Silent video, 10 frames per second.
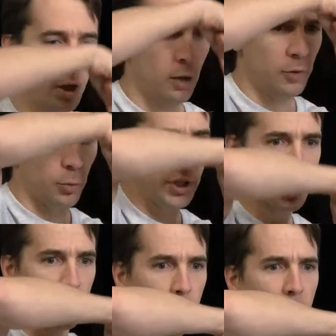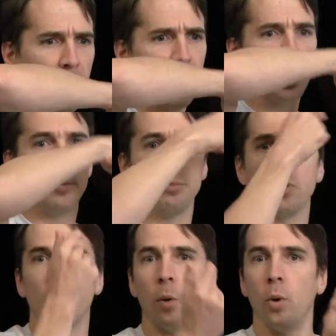if you reach in the bag,
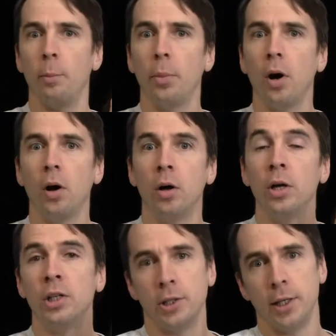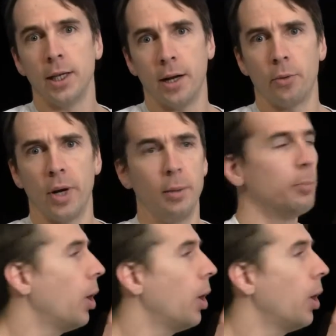pull out one ball, you get a red